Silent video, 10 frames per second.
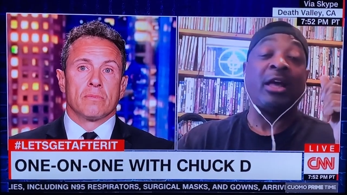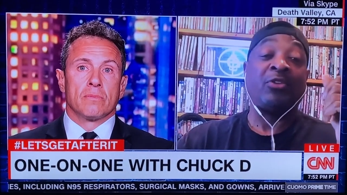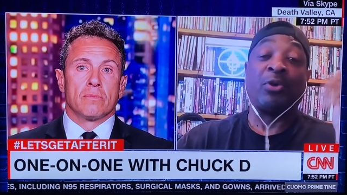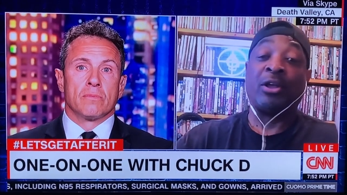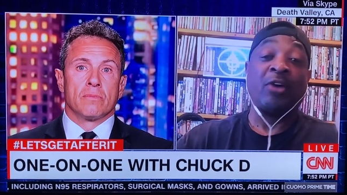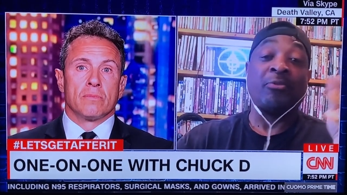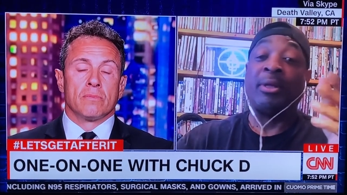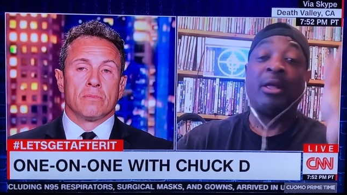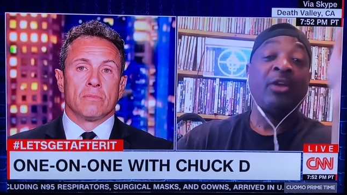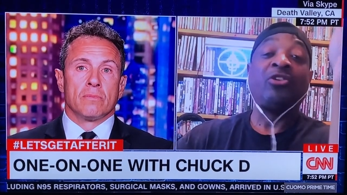Speaker 1: age for
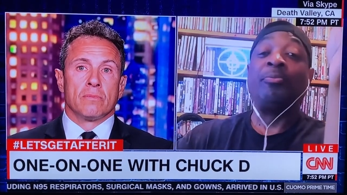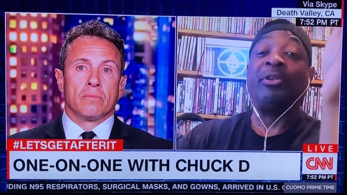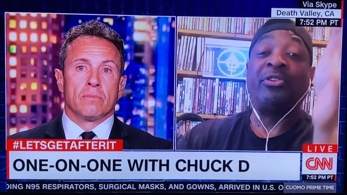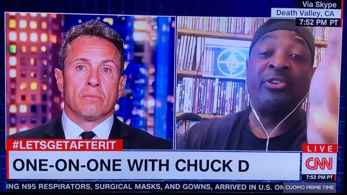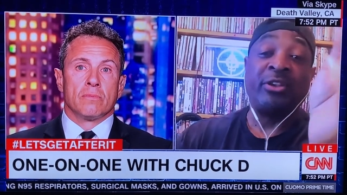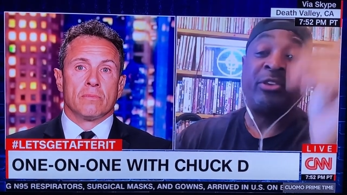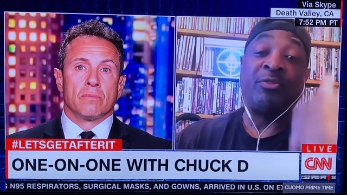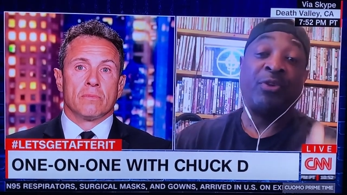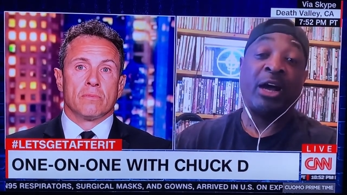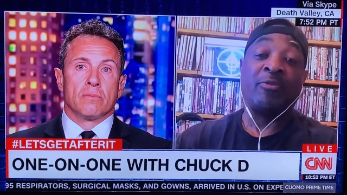government should be
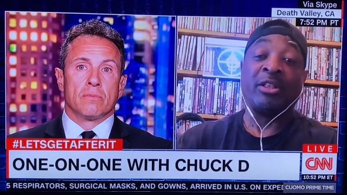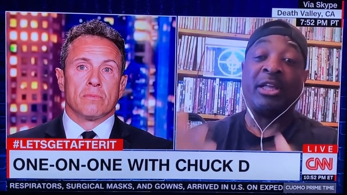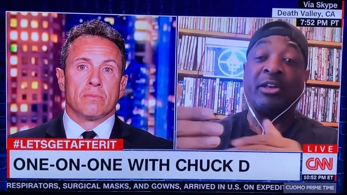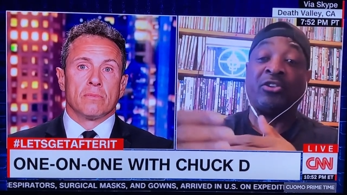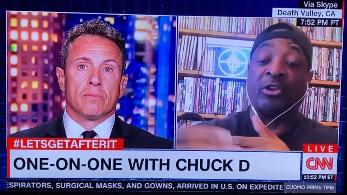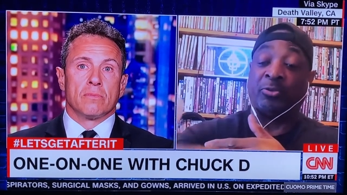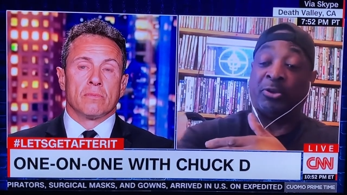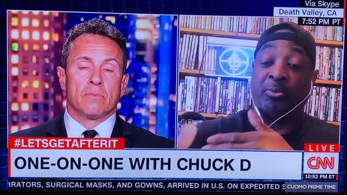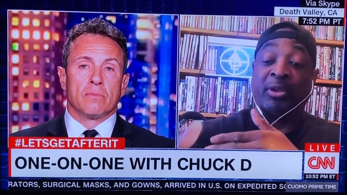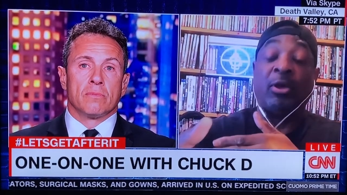65 and yep. leadership
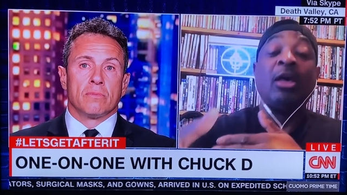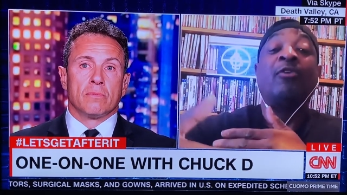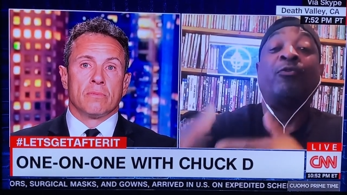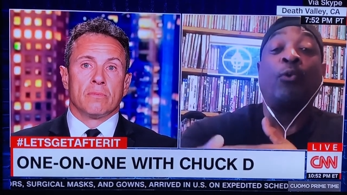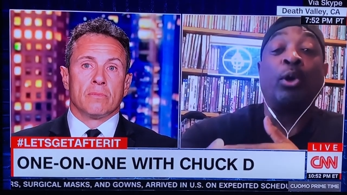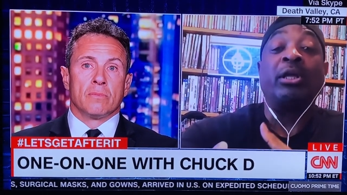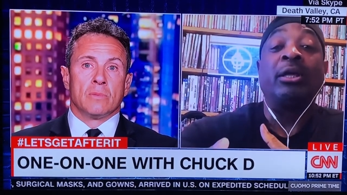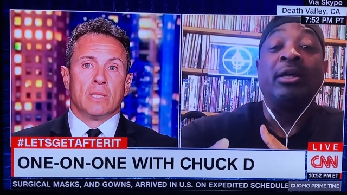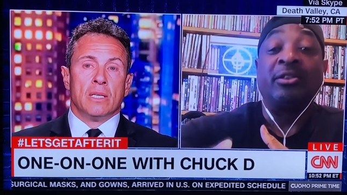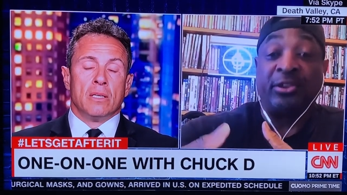should be
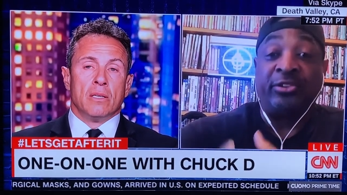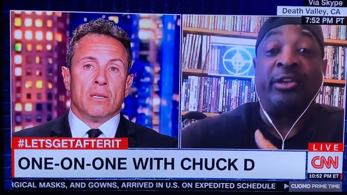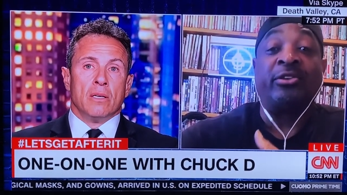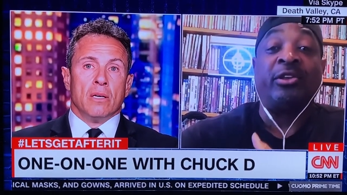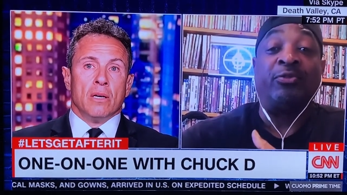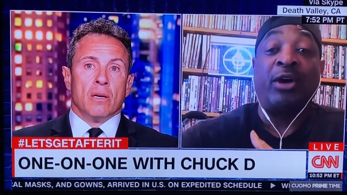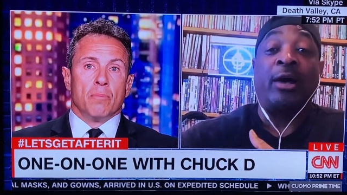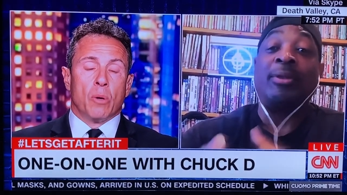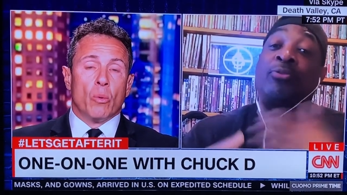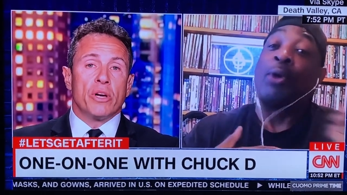40 to
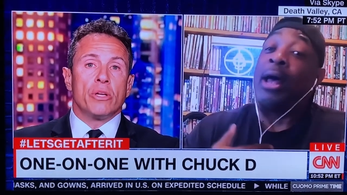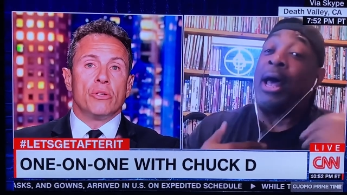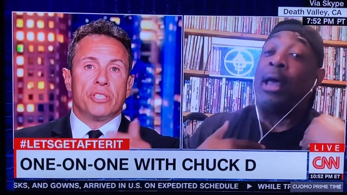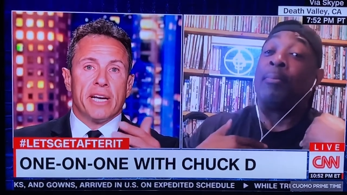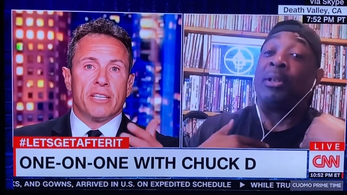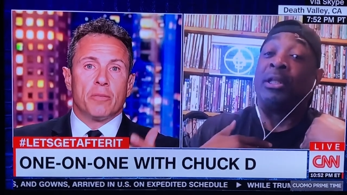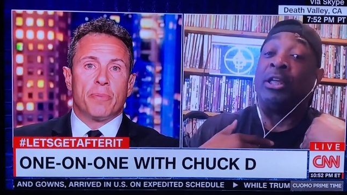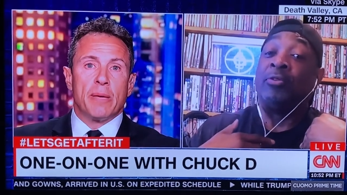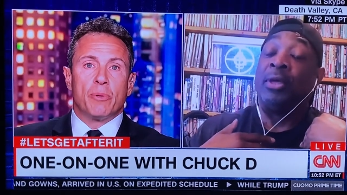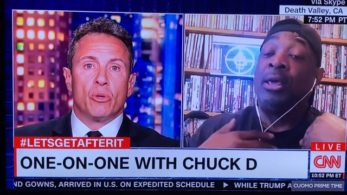65. Now, what do you say
Speaker 2: to the
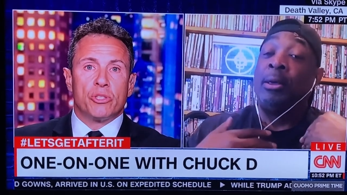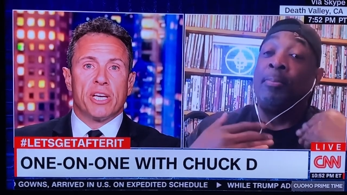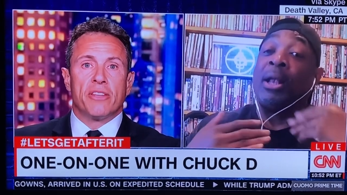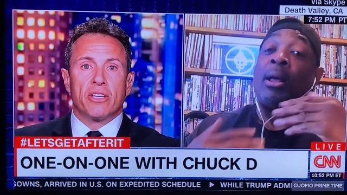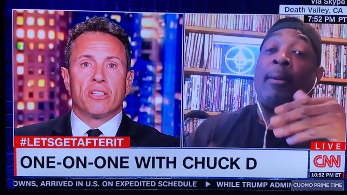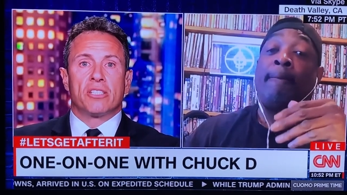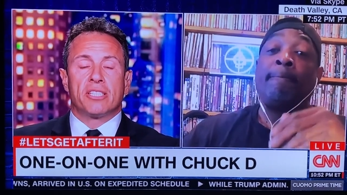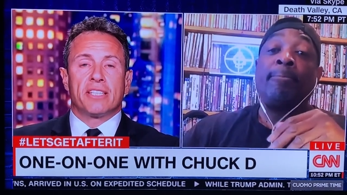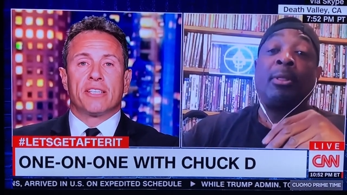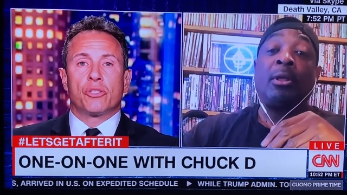people who say but, they're going to
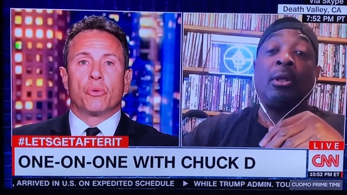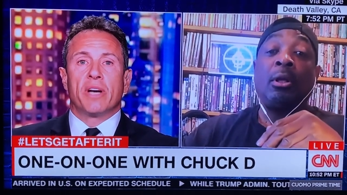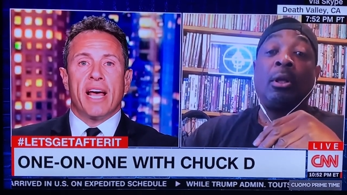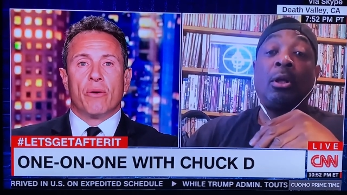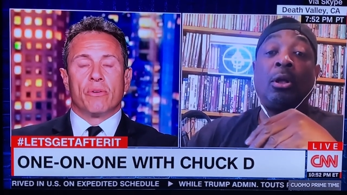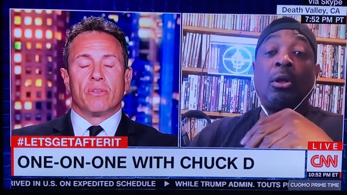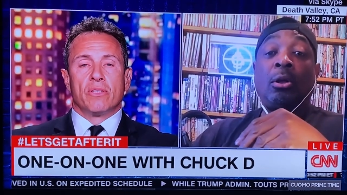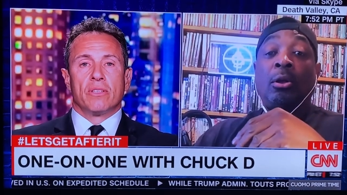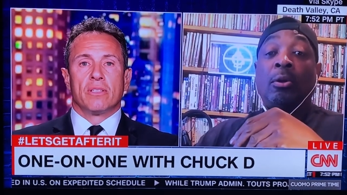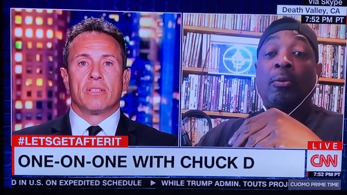sit this one out?
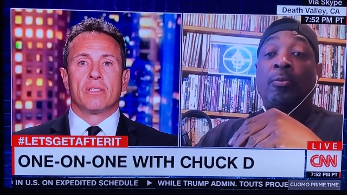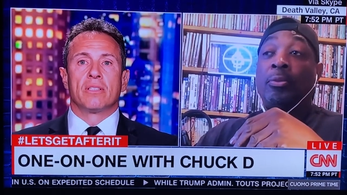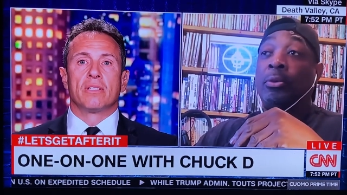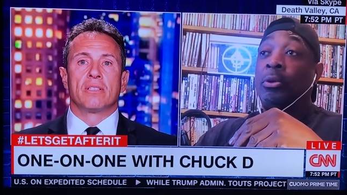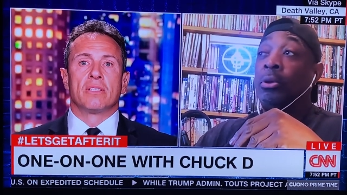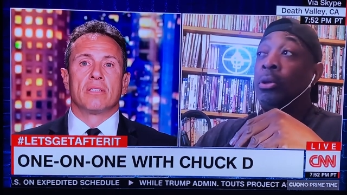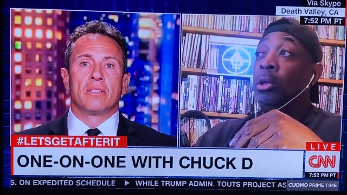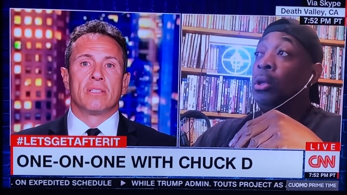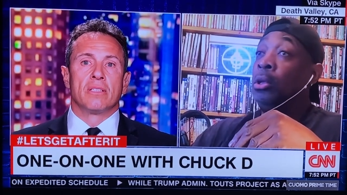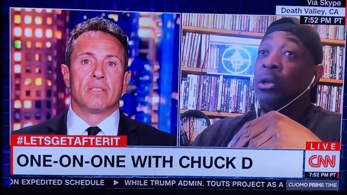
Speaker 1: Oh
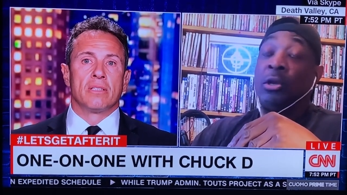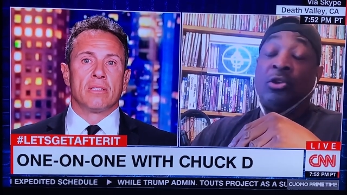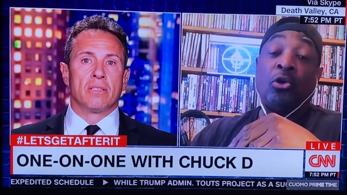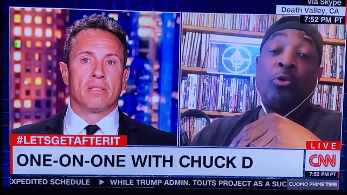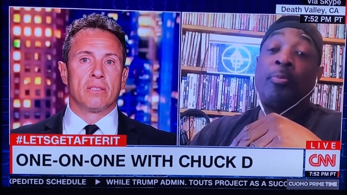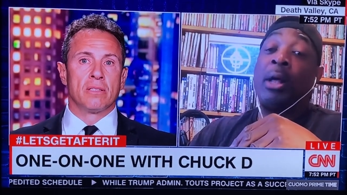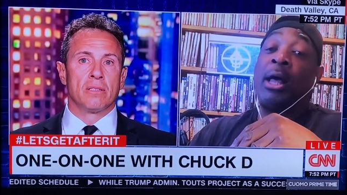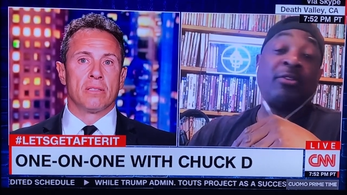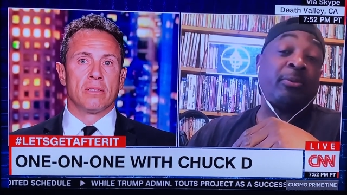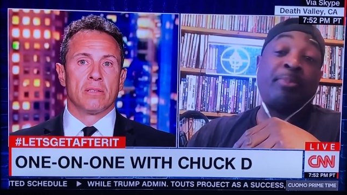boy. Dude,
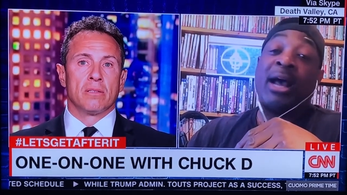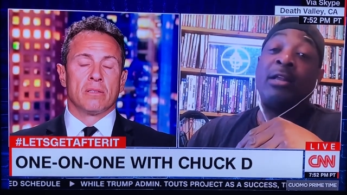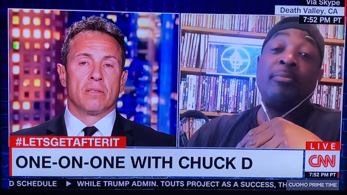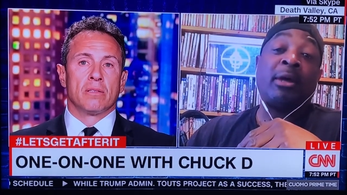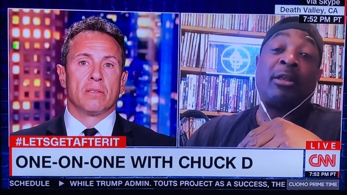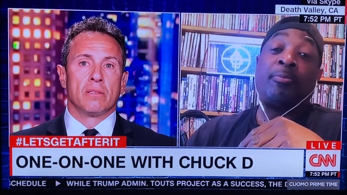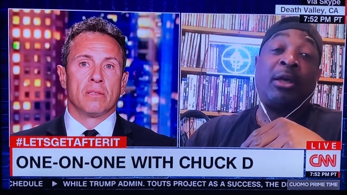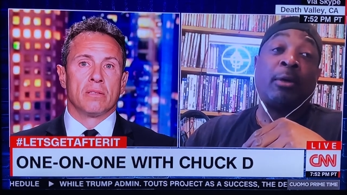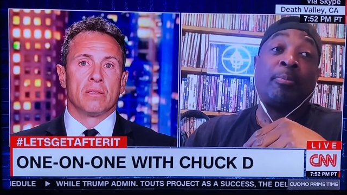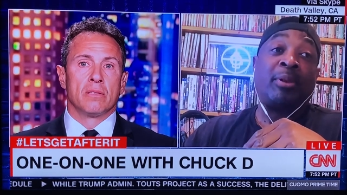I said Biden there to
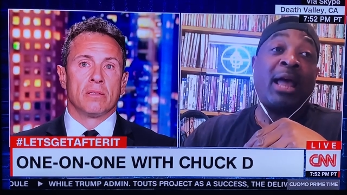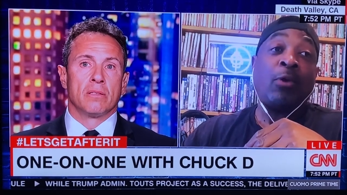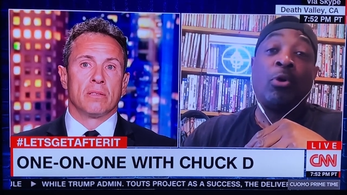pick a black